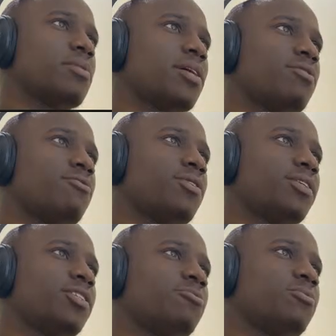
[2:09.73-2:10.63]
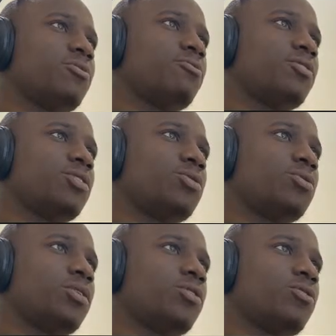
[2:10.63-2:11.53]
kind of corrective move into
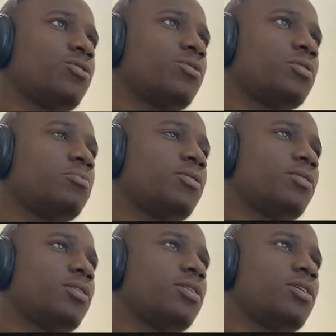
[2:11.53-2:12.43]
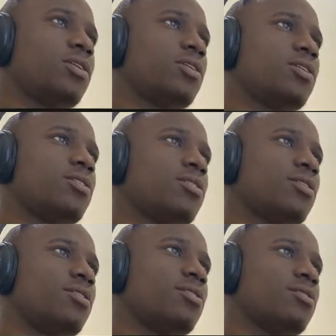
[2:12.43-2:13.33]
an order block,
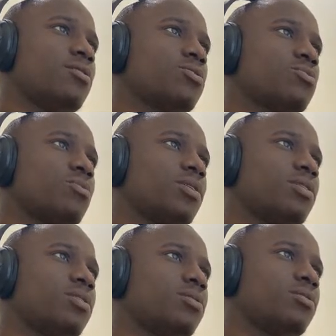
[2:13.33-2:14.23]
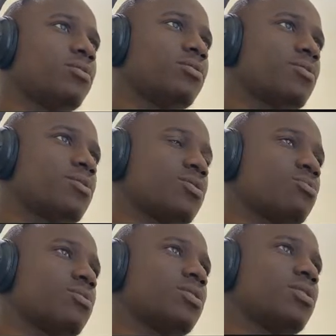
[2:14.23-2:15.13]
either this one or this
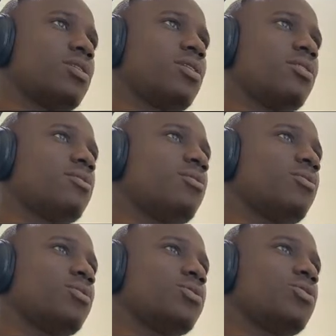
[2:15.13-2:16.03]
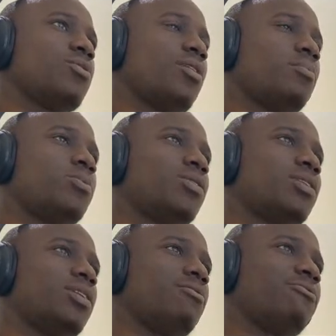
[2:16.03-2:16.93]
one, and then you continue the uptrend.
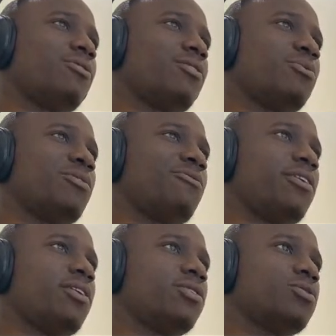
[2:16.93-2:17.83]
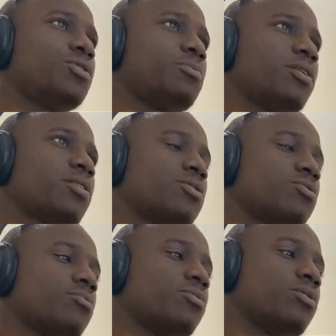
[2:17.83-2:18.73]
If we fail to respect this
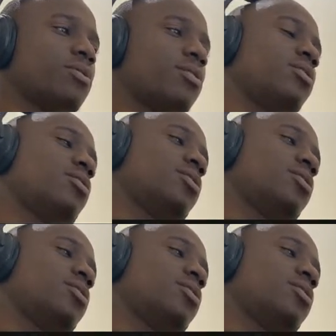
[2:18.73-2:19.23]
order block, then